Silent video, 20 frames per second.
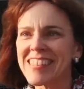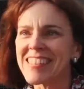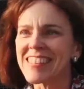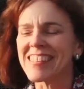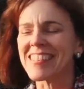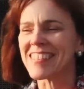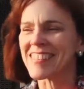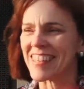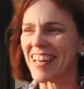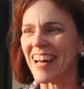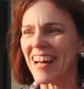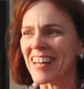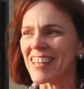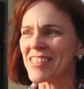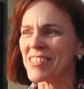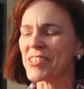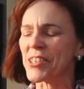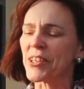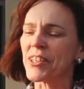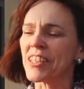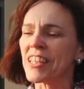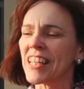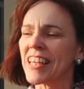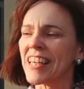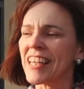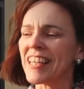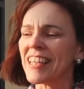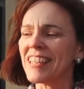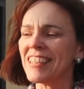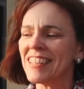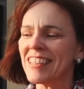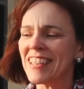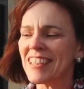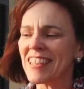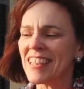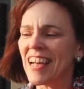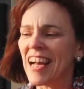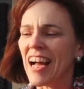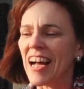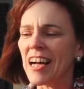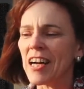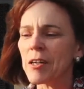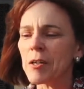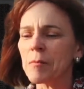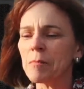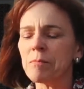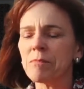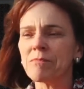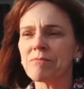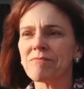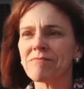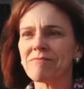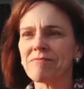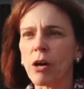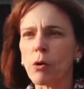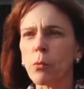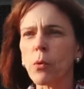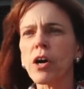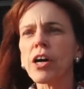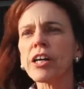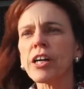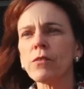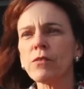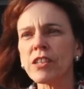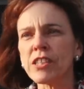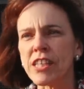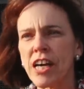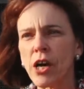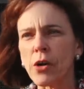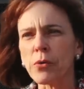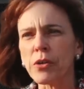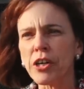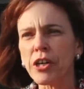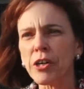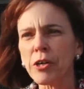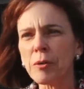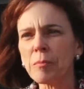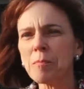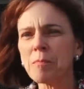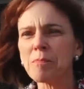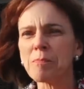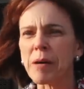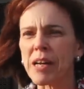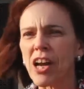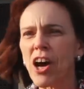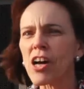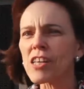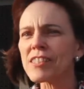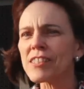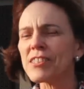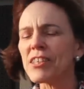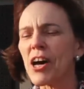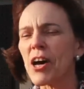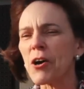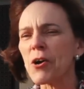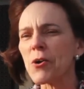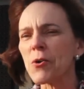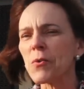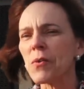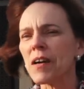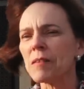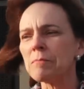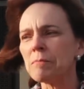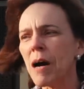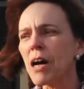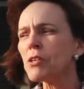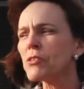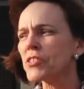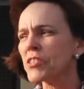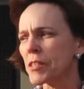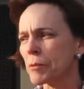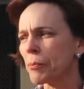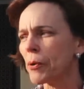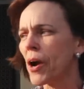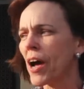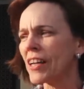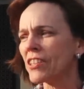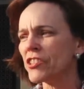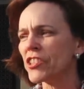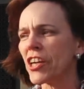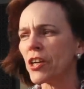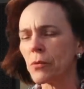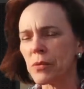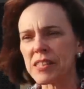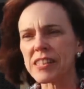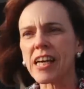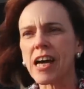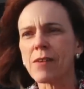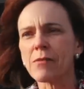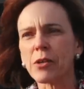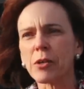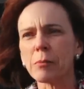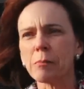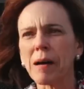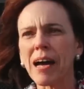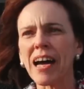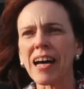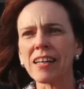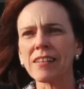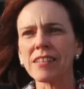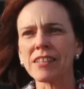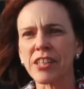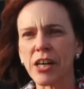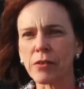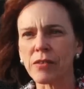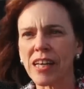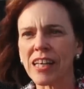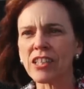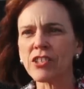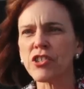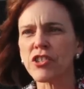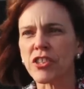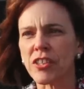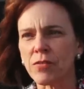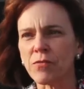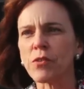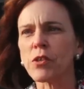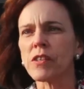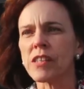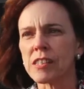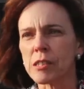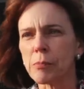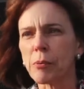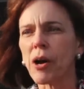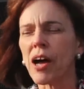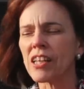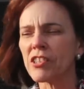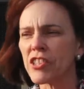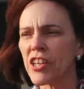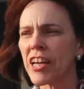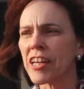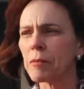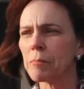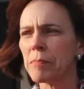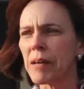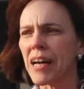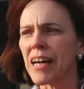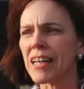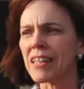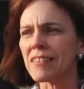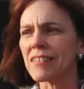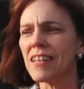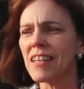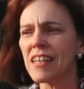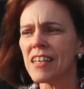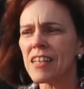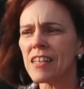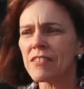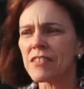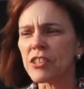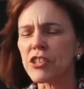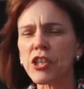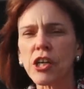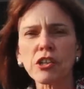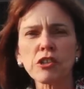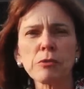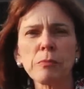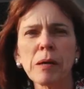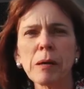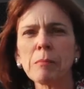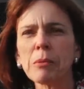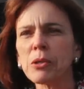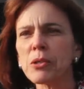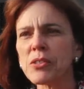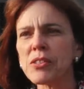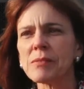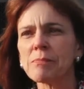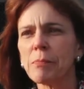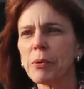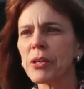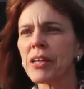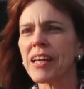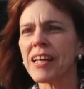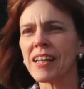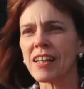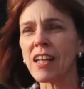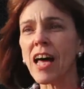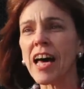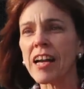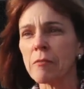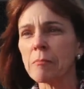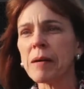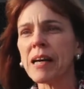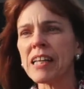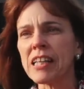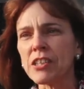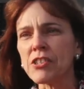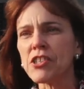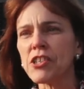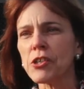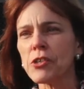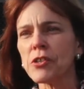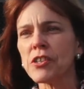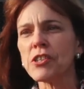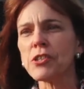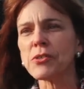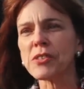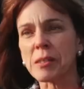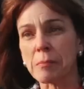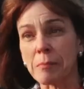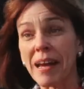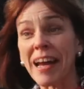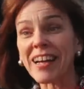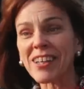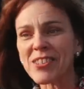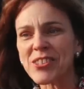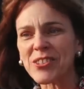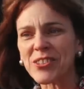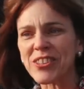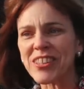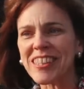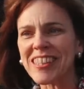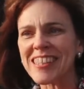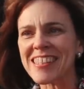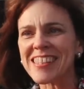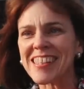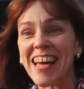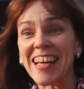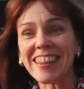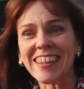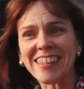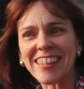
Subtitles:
is certainly a work of a donor, but also most of the project was covered by the donation for this project, but the church members put in a lot of money too to do some extras like the